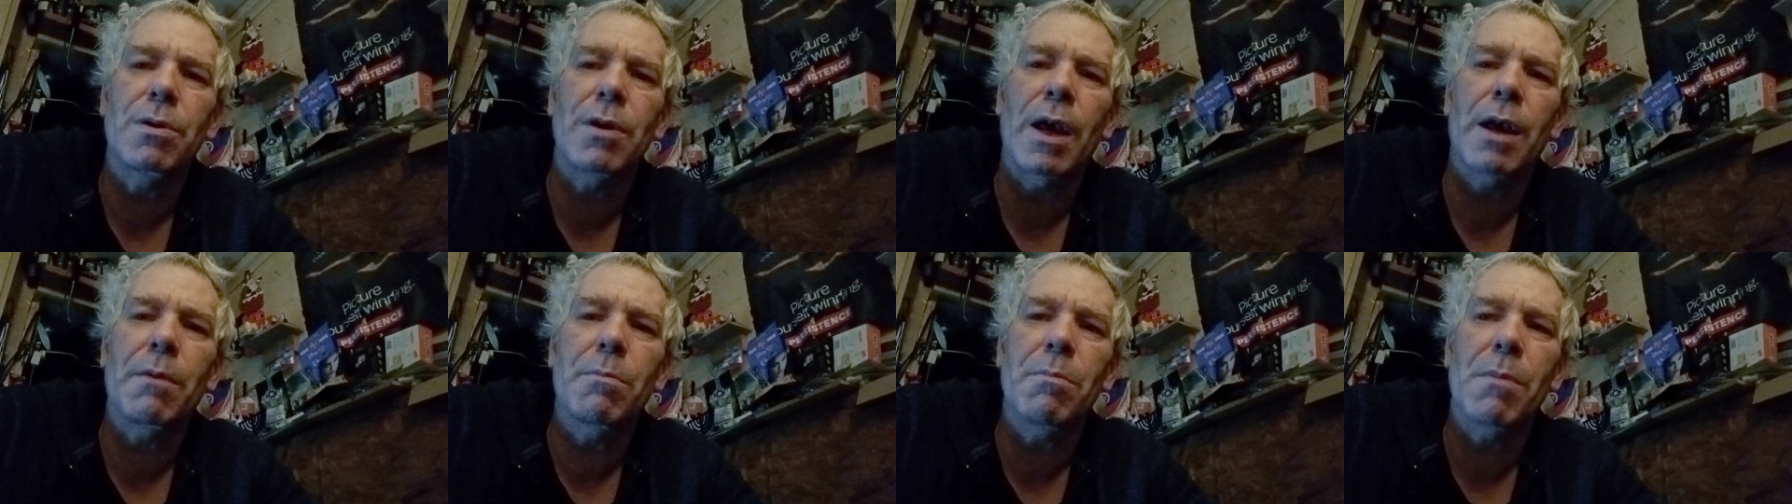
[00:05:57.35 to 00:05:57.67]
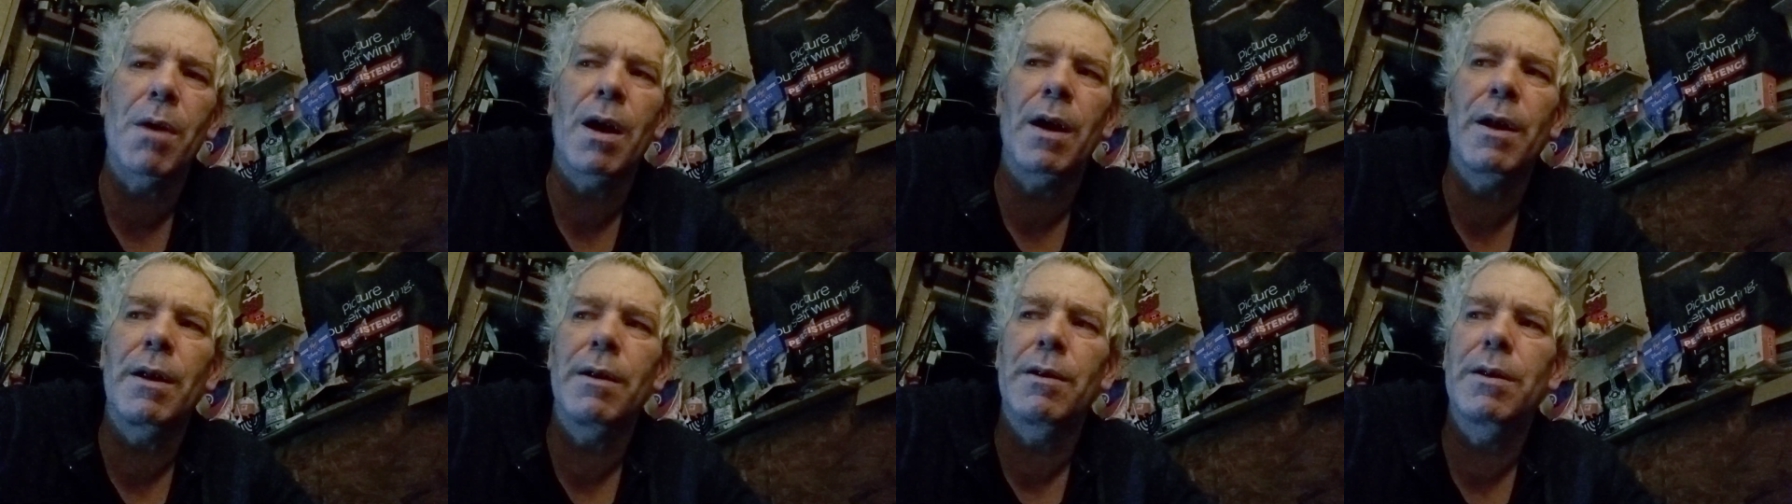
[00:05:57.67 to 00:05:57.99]
like
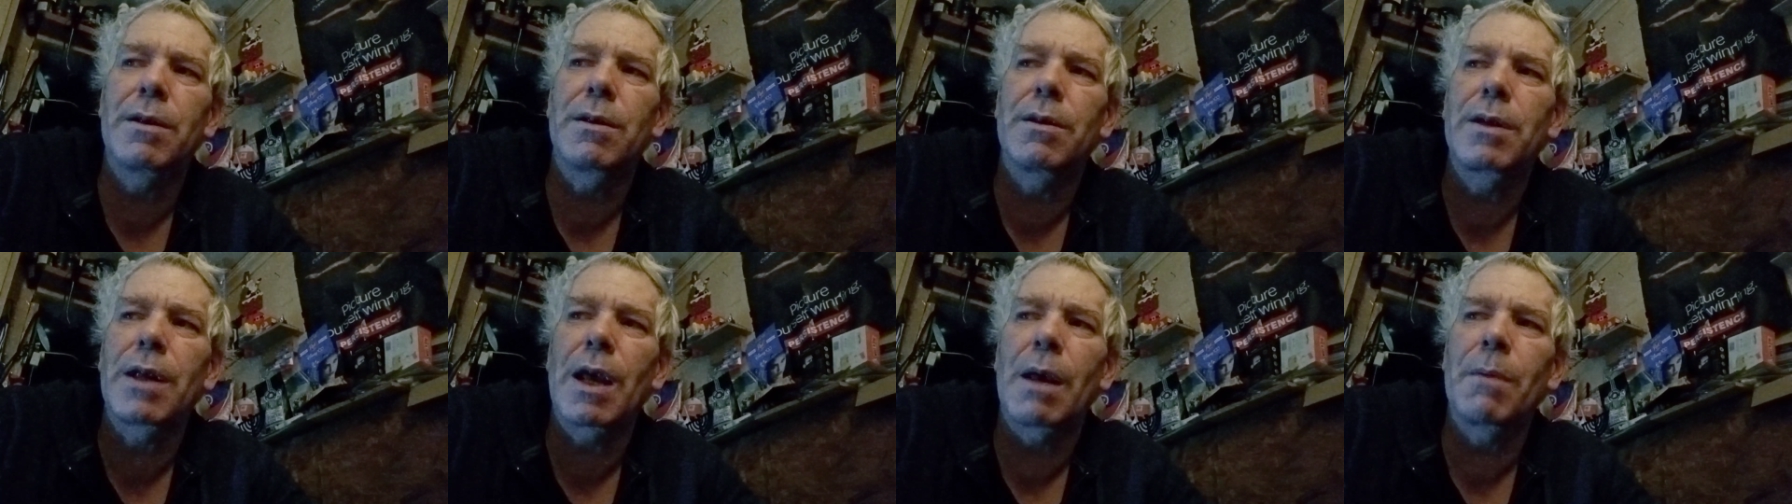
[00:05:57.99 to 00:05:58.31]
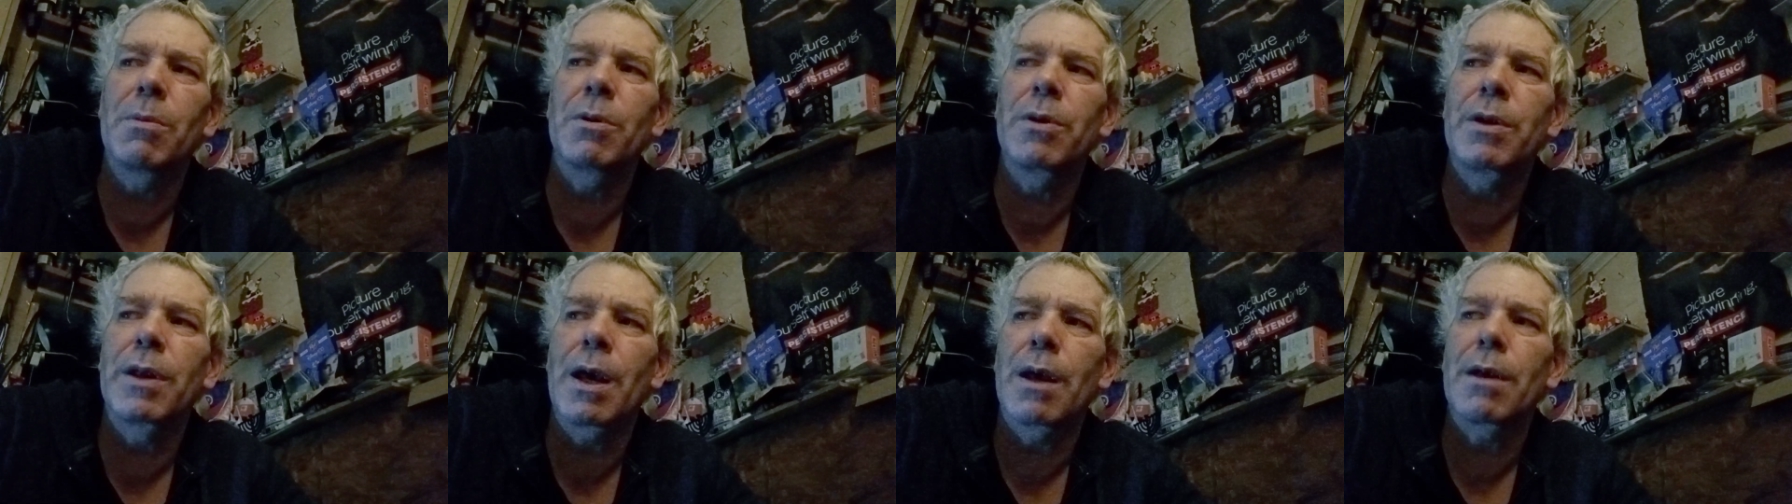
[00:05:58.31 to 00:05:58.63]
my
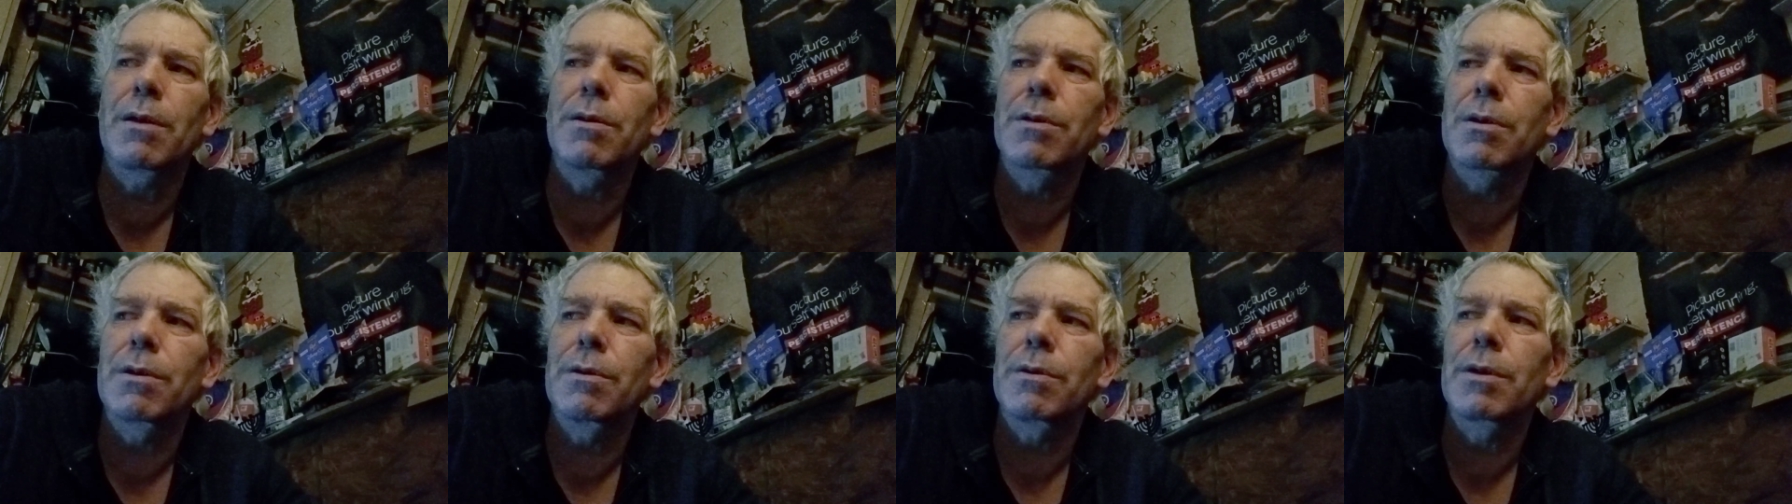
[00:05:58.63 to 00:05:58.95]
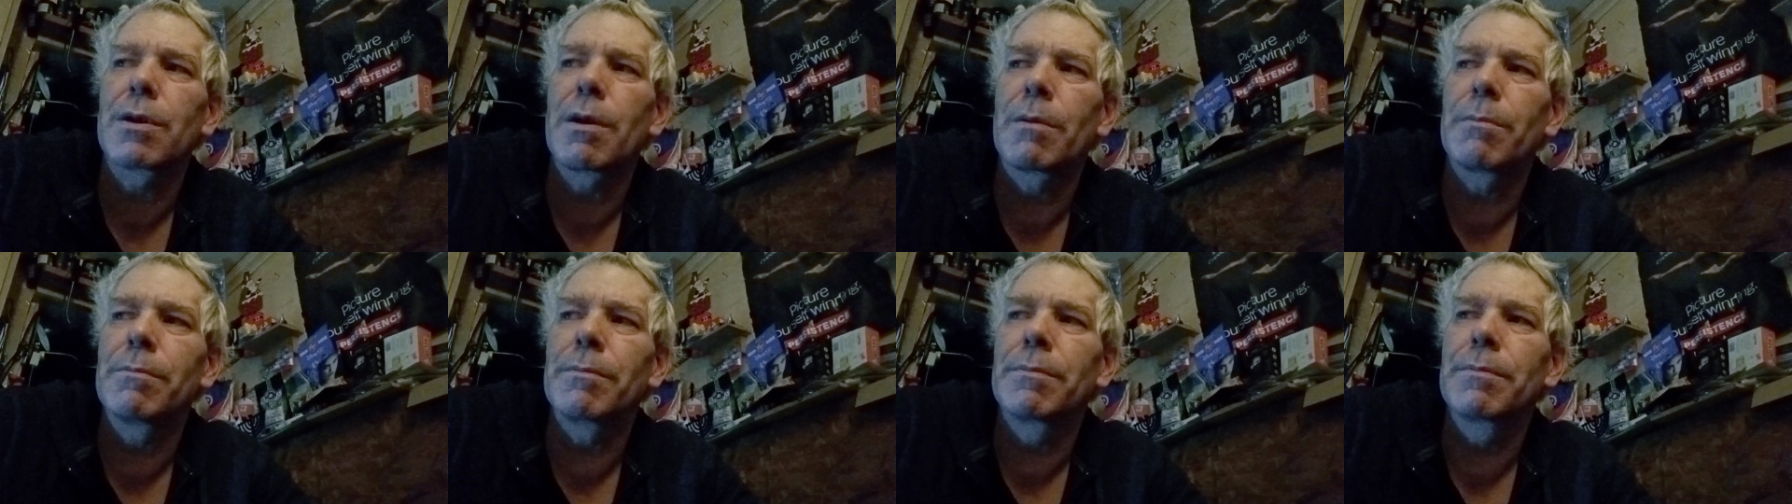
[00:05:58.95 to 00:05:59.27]
table desk or
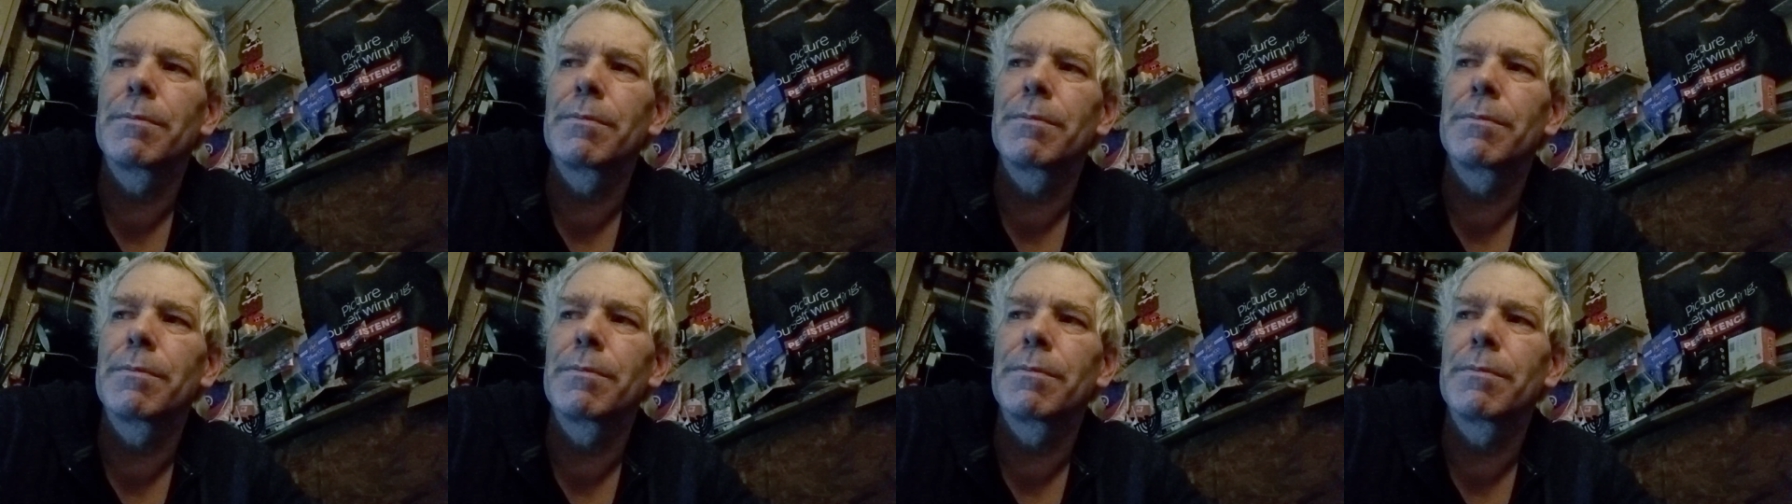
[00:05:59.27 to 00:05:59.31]
something